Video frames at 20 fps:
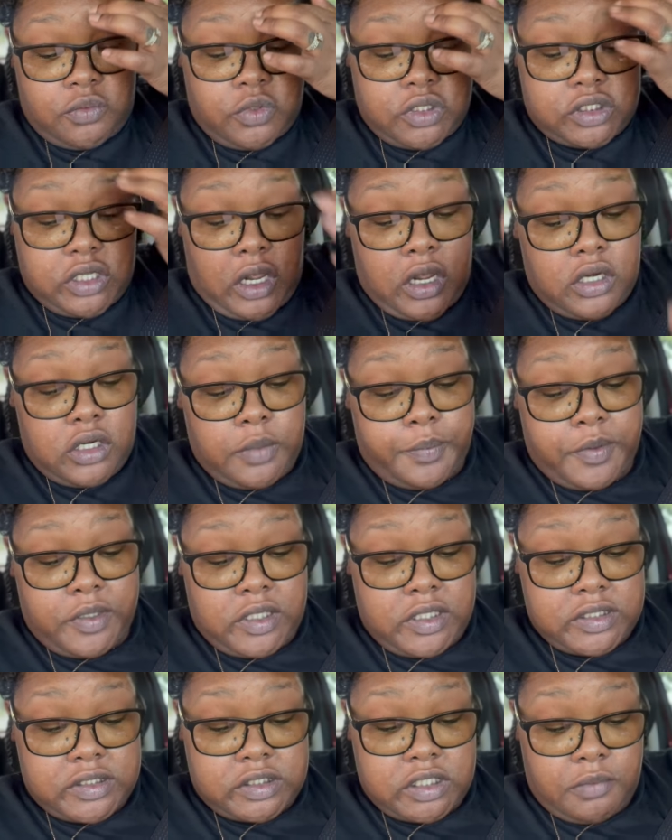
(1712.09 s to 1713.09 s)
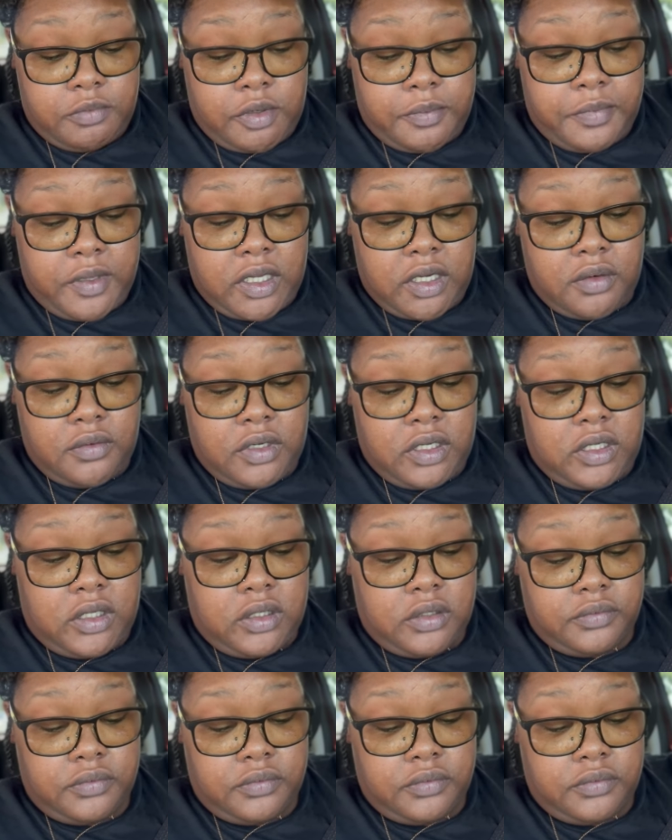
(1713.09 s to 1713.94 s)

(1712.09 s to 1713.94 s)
what's all up in this summer berry.